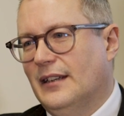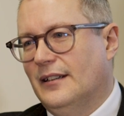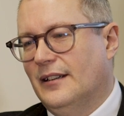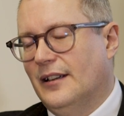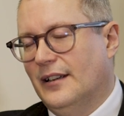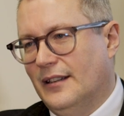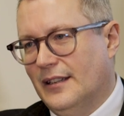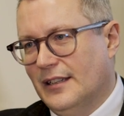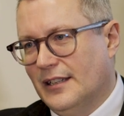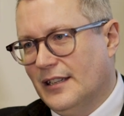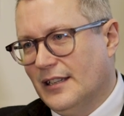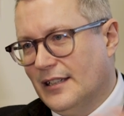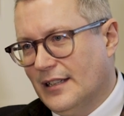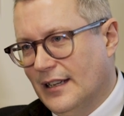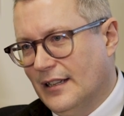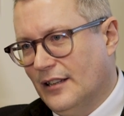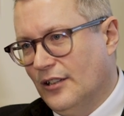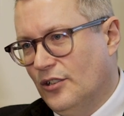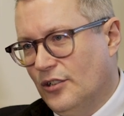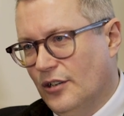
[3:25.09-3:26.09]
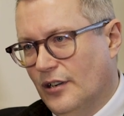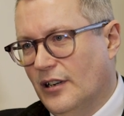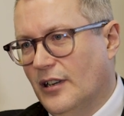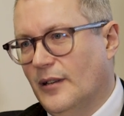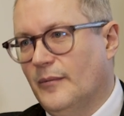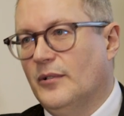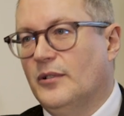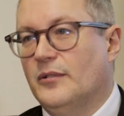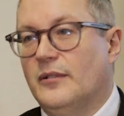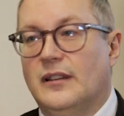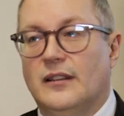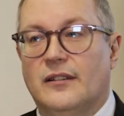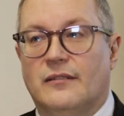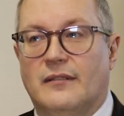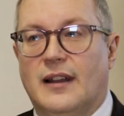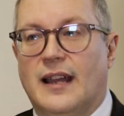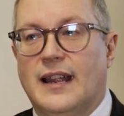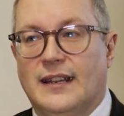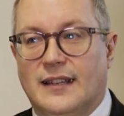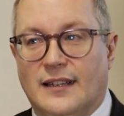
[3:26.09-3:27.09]
Now, this is like the journey between the
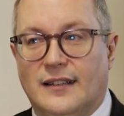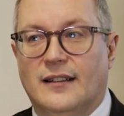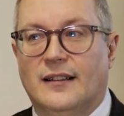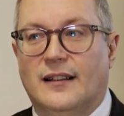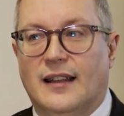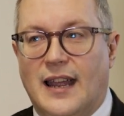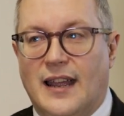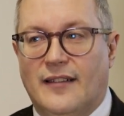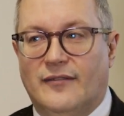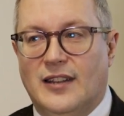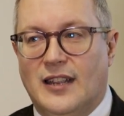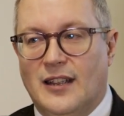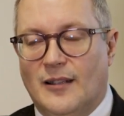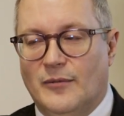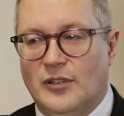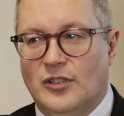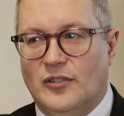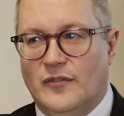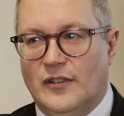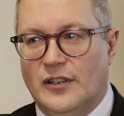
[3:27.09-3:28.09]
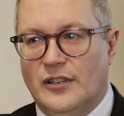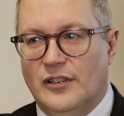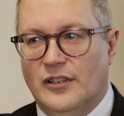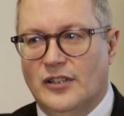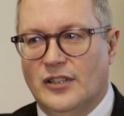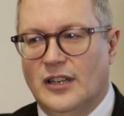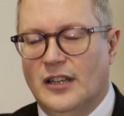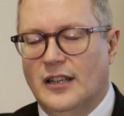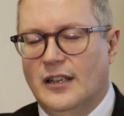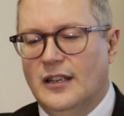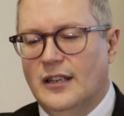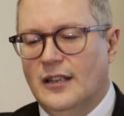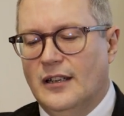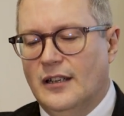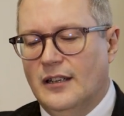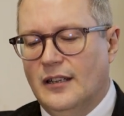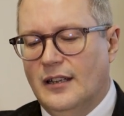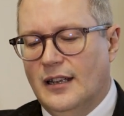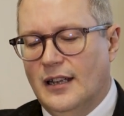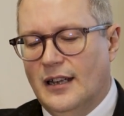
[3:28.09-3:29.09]
right and the left hemispheres.
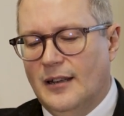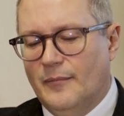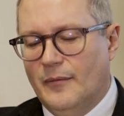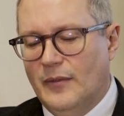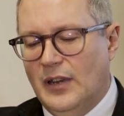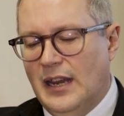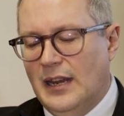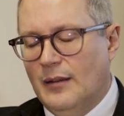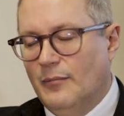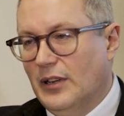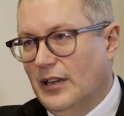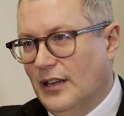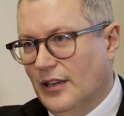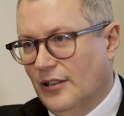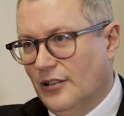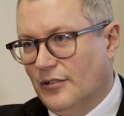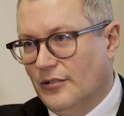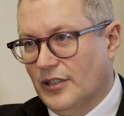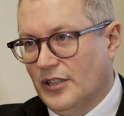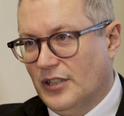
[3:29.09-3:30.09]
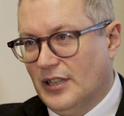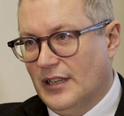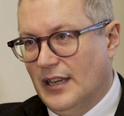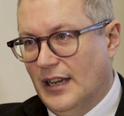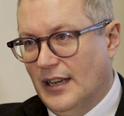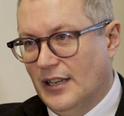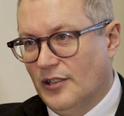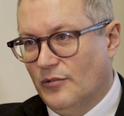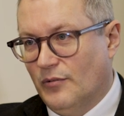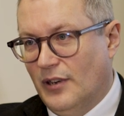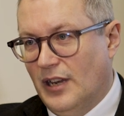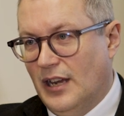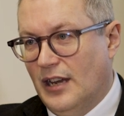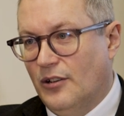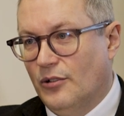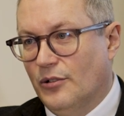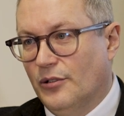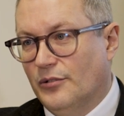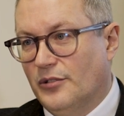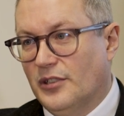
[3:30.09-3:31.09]
Ian McGilchrist has what he
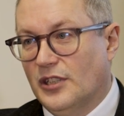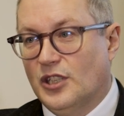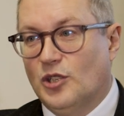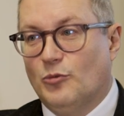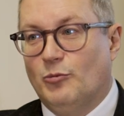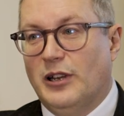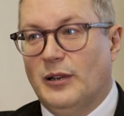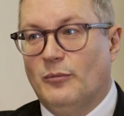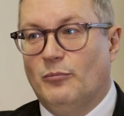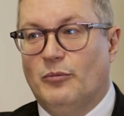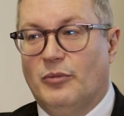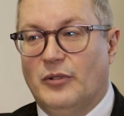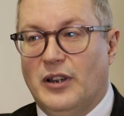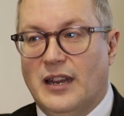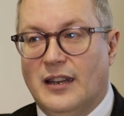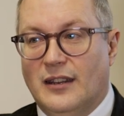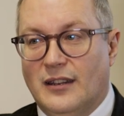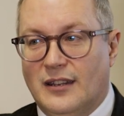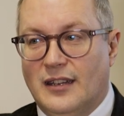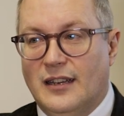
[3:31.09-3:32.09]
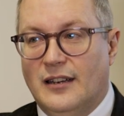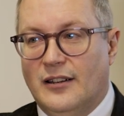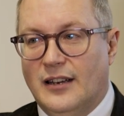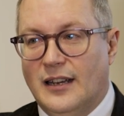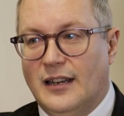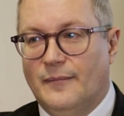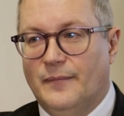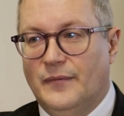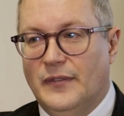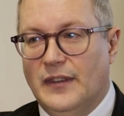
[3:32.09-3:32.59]
calls the split brain theory.